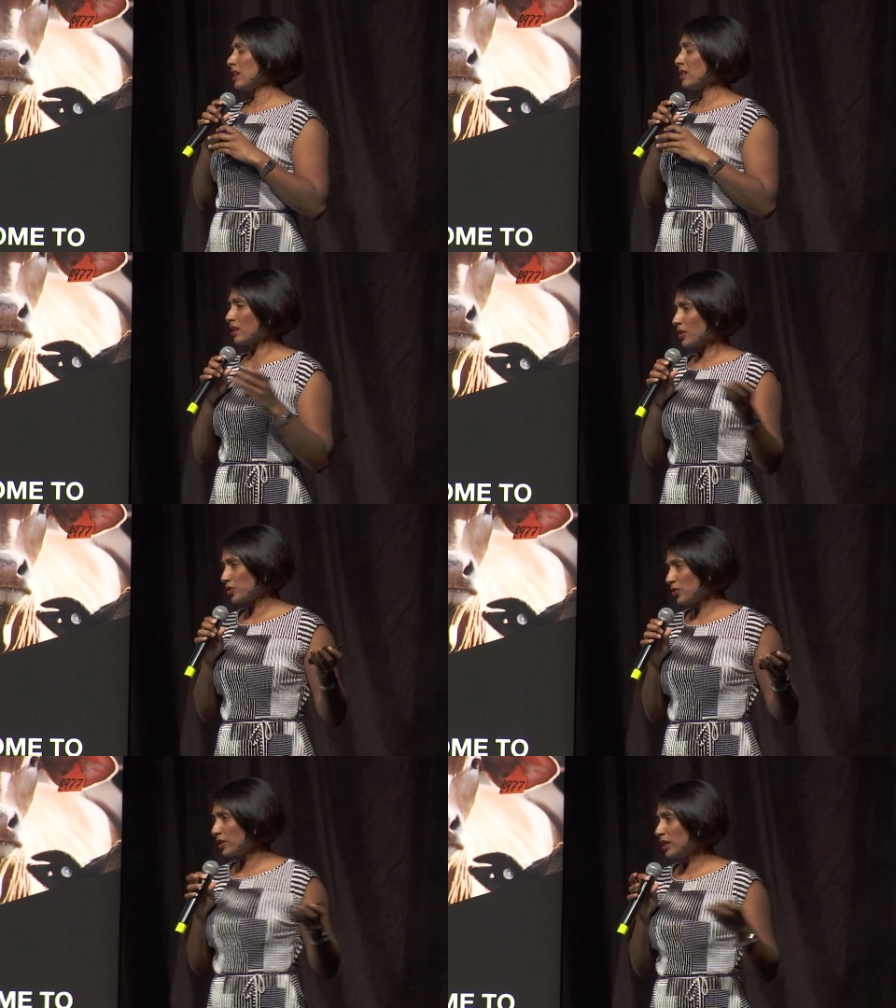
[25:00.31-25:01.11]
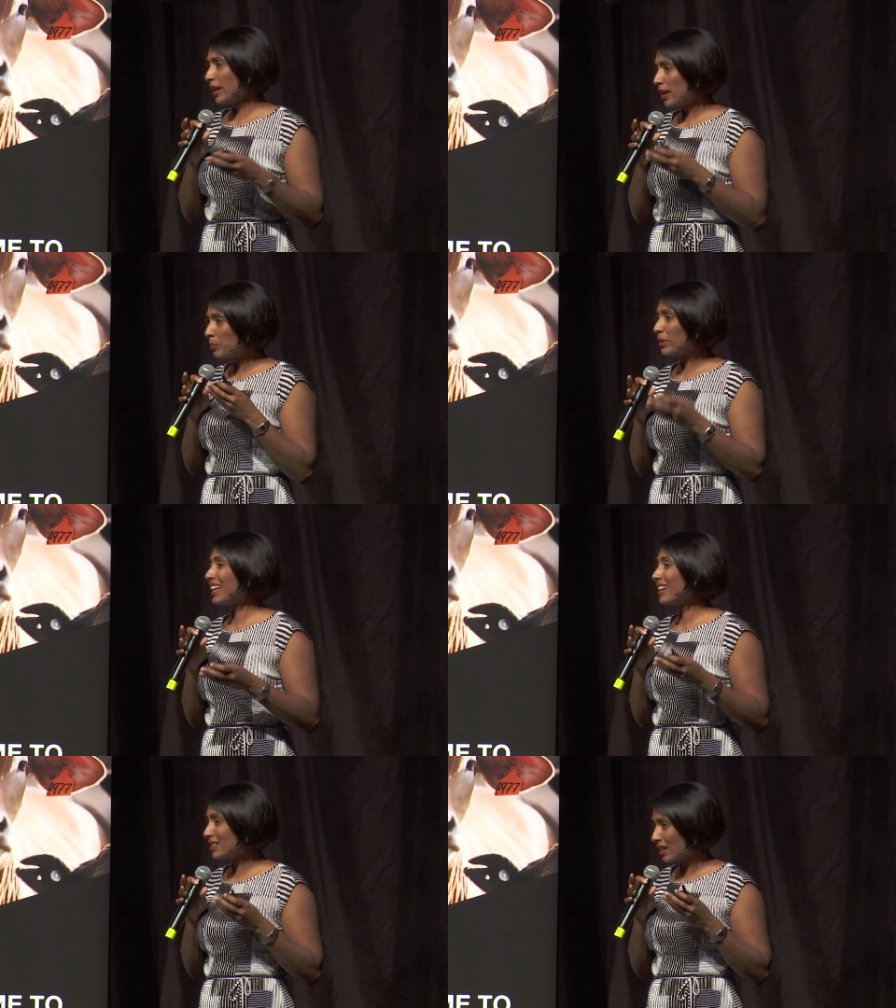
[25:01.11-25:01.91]
in the country that are
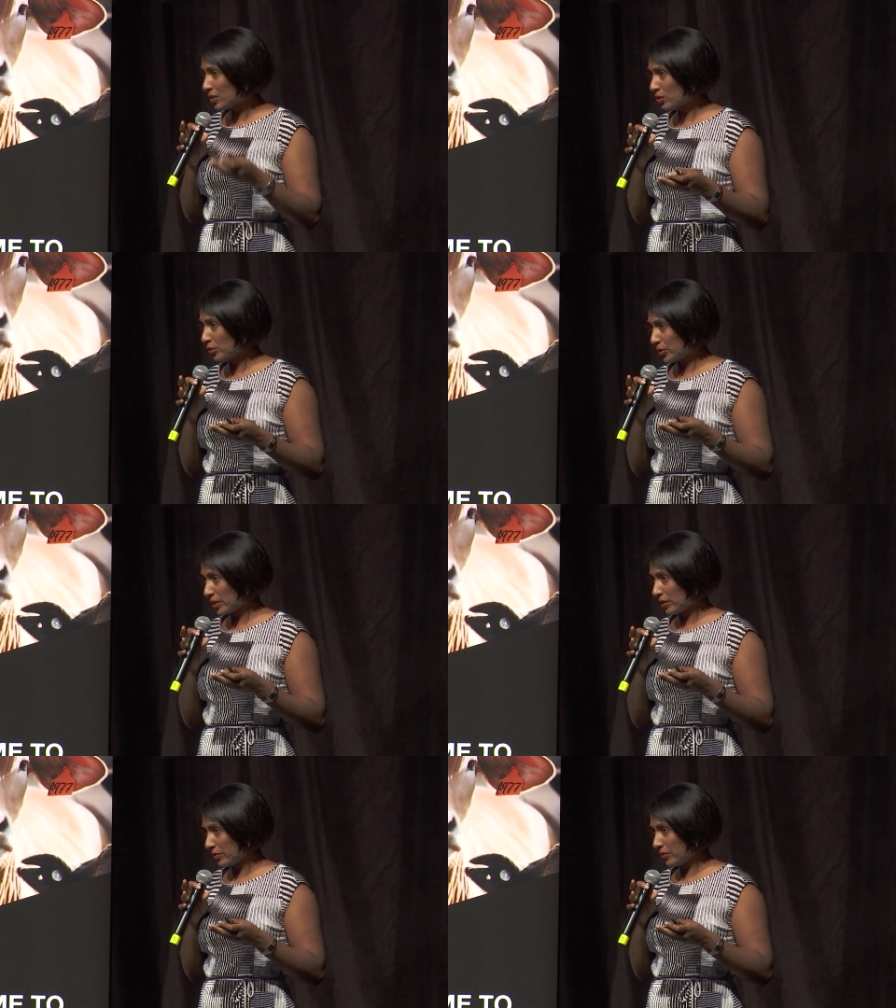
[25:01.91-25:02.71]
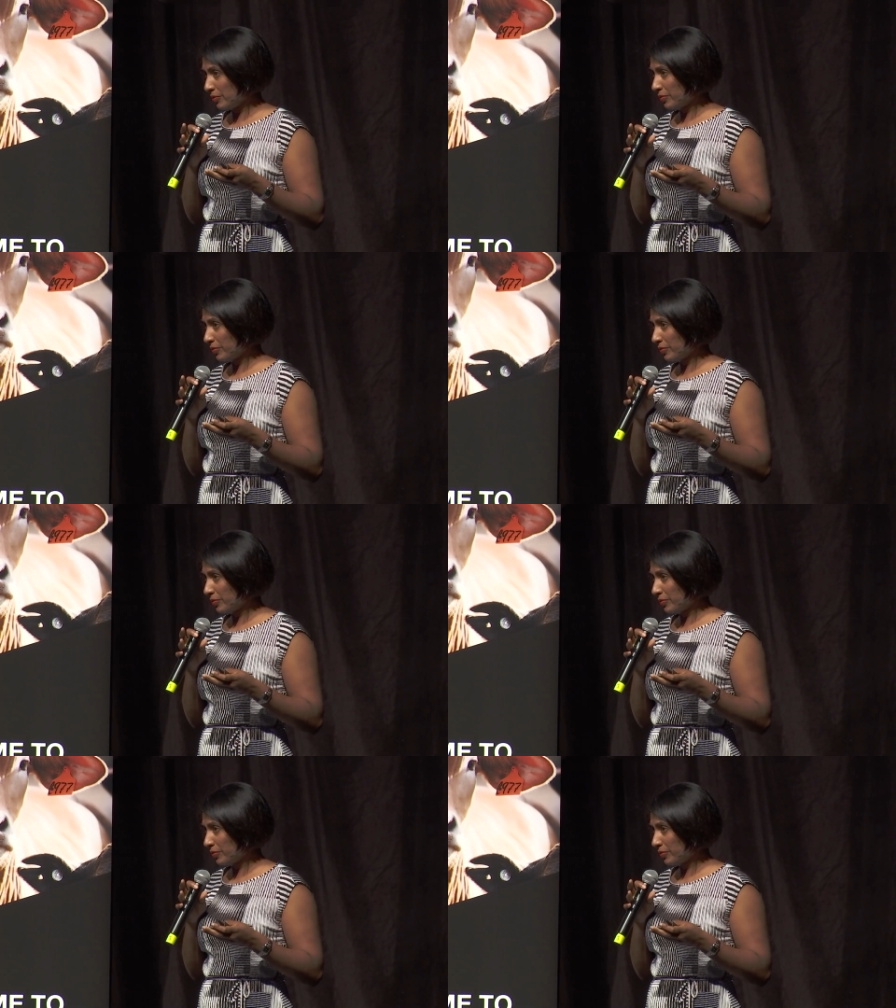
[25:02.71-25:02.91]
plant exclusive,